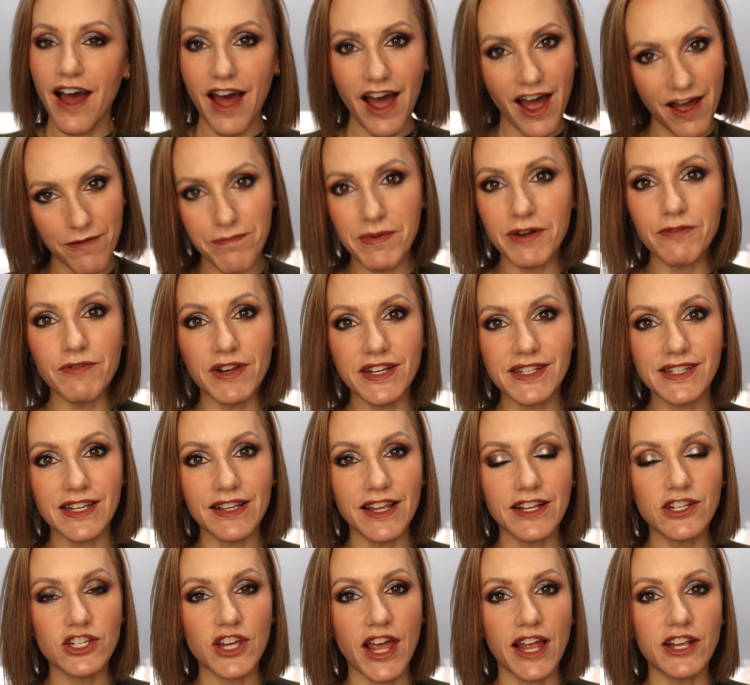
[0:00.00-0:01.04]
I've been
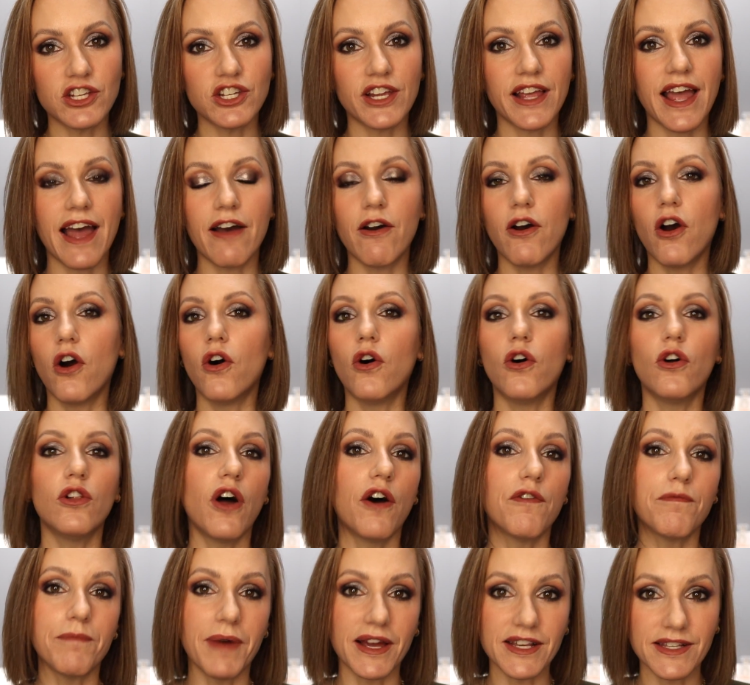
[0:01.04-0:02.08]
recently changing out all
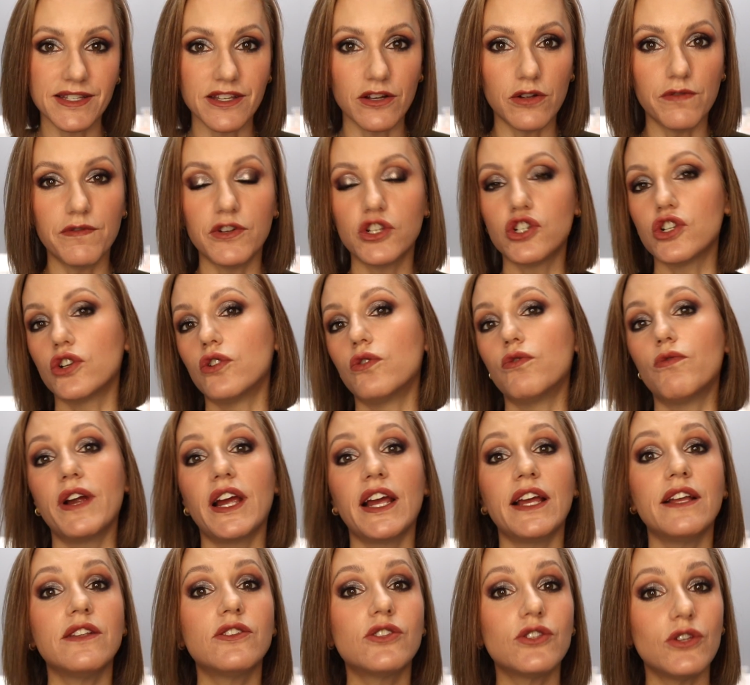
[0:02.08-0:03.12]
of my silver
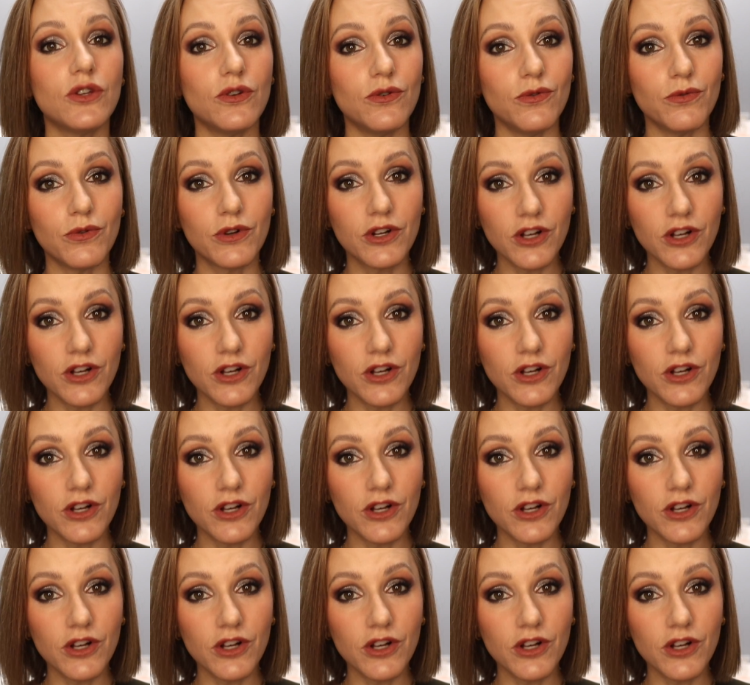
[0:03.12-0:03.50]
jewellery to